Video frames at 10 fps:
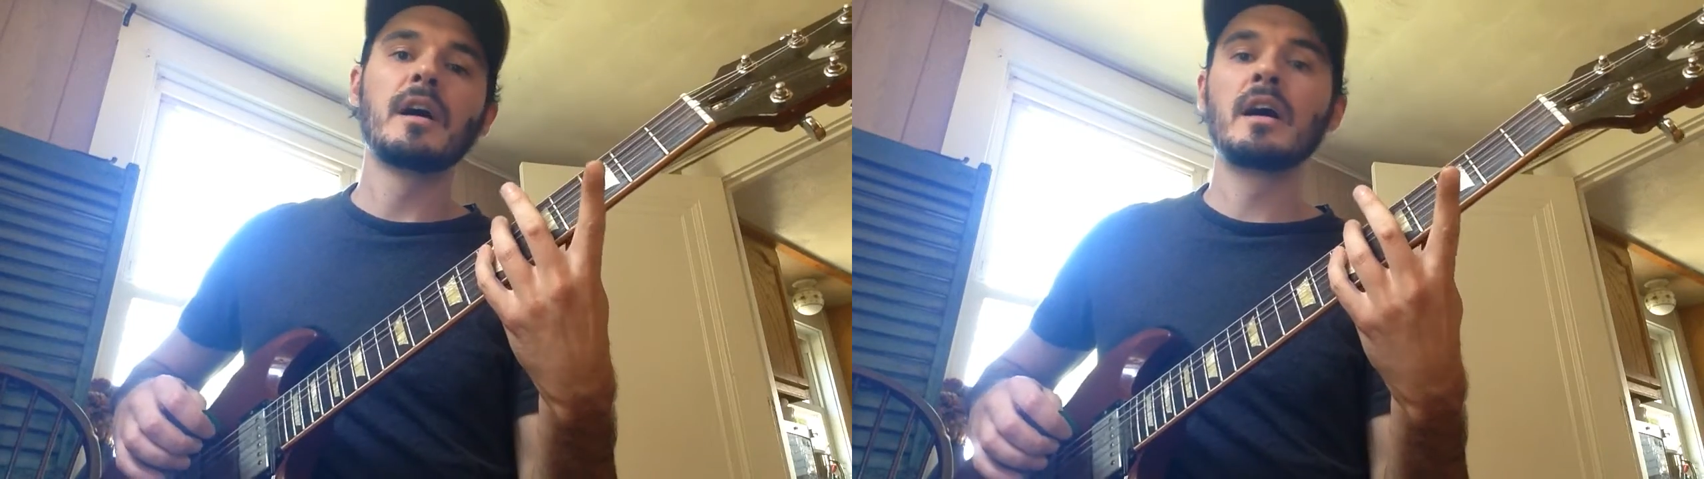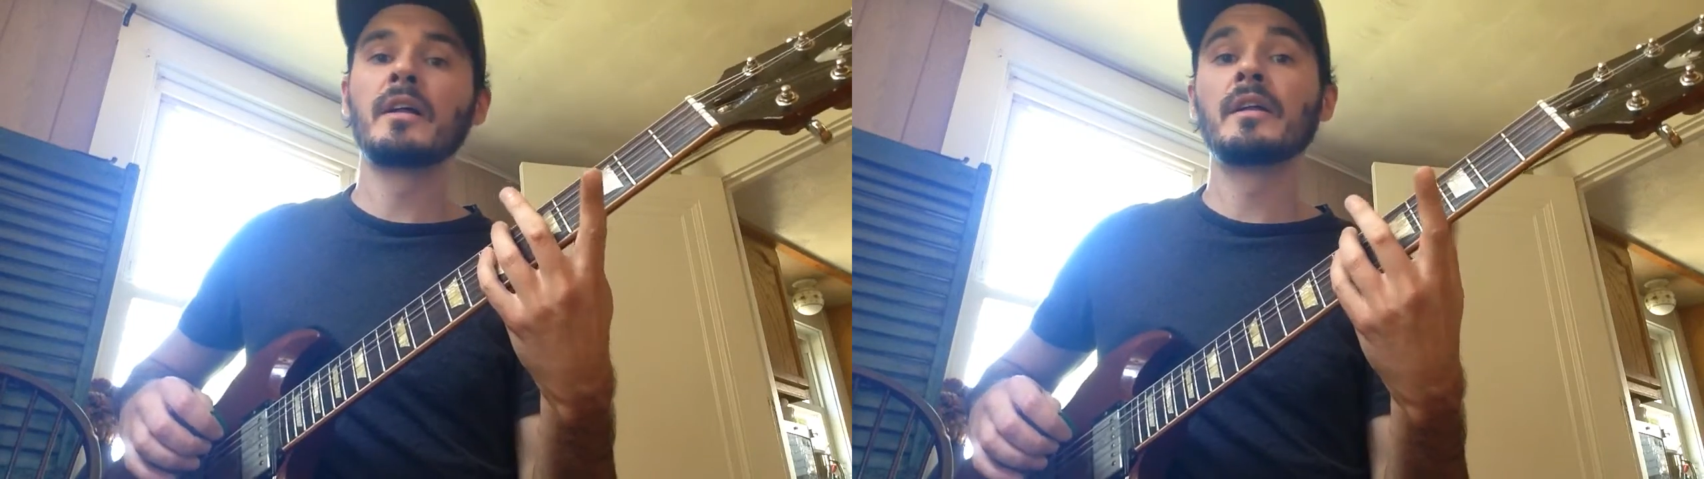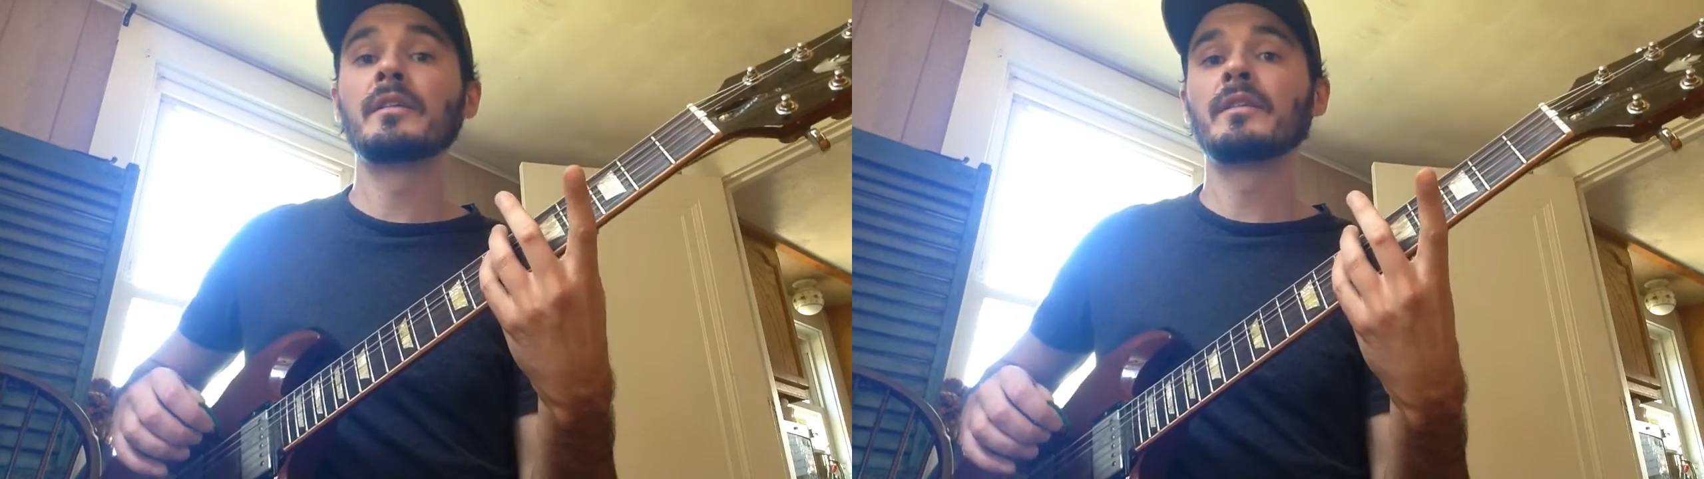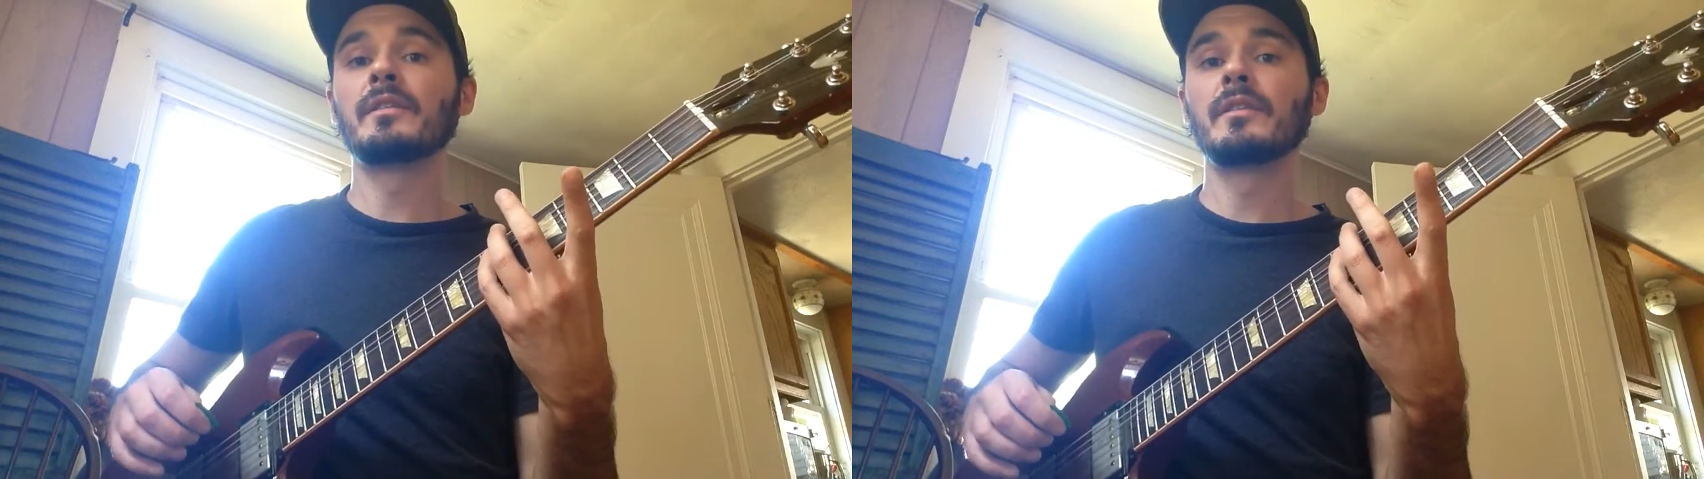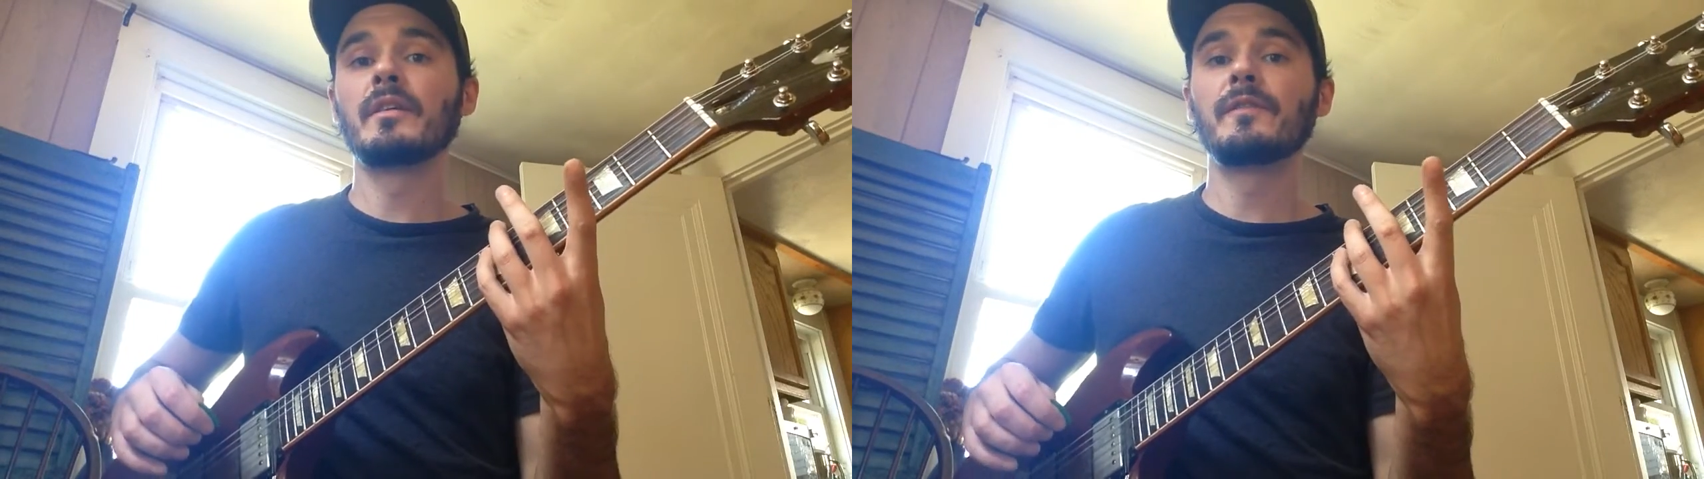
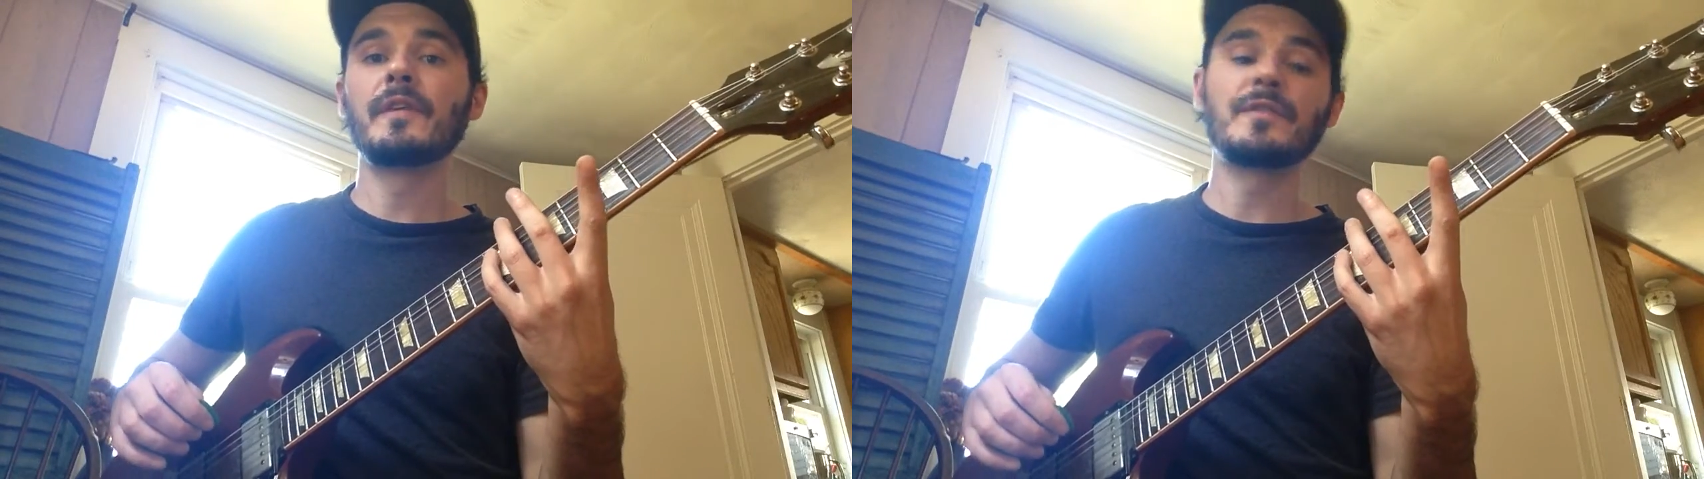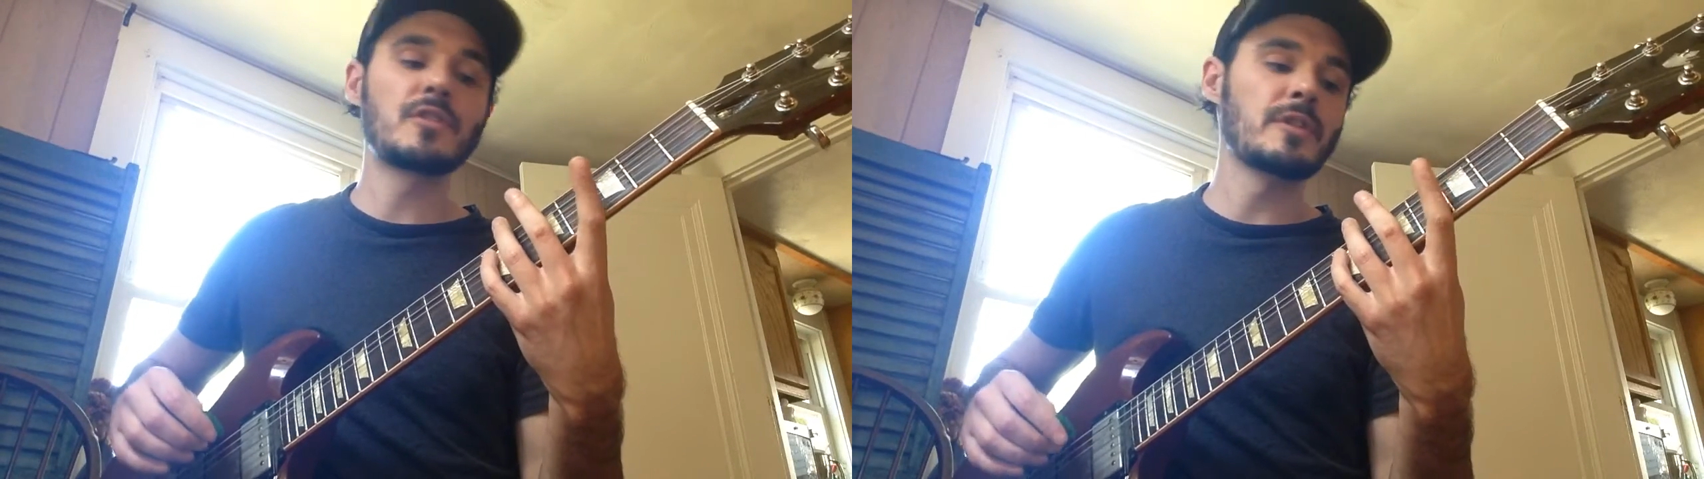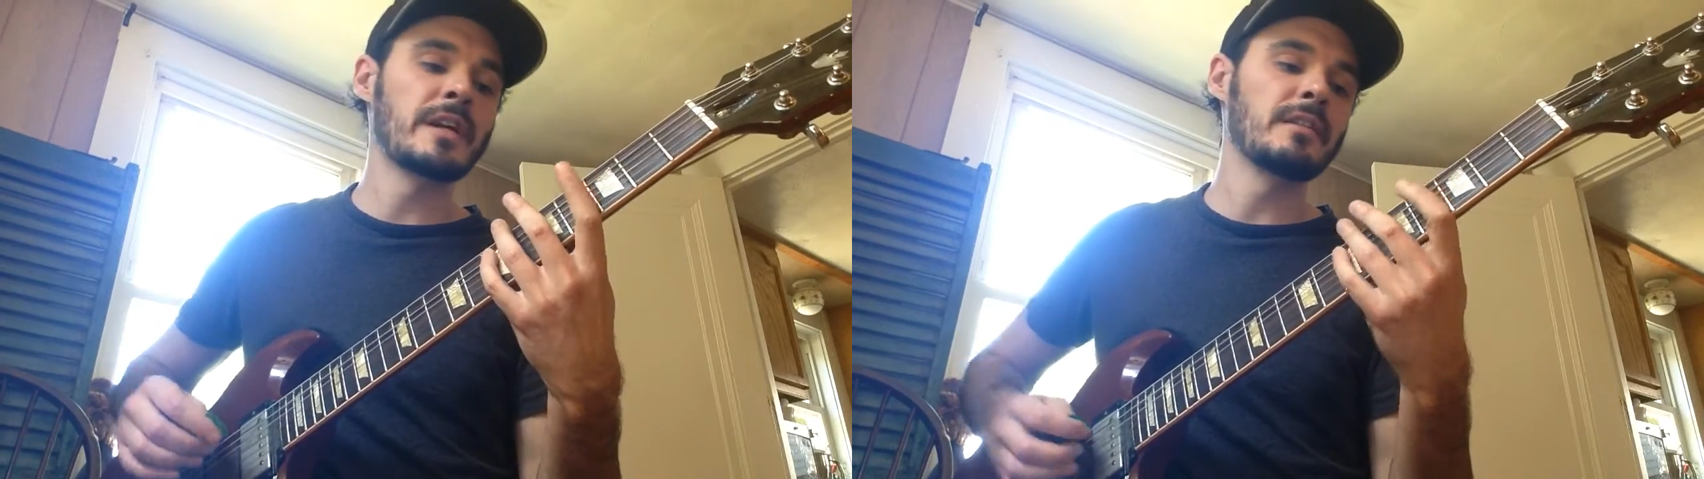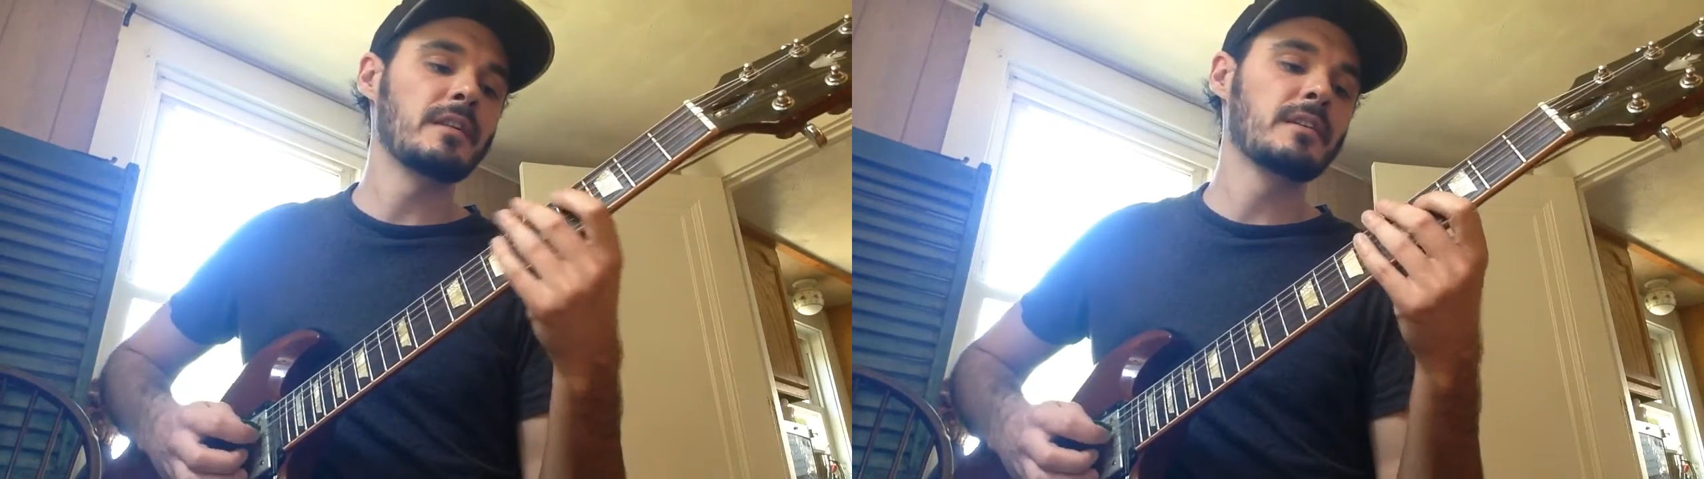on the 5th string.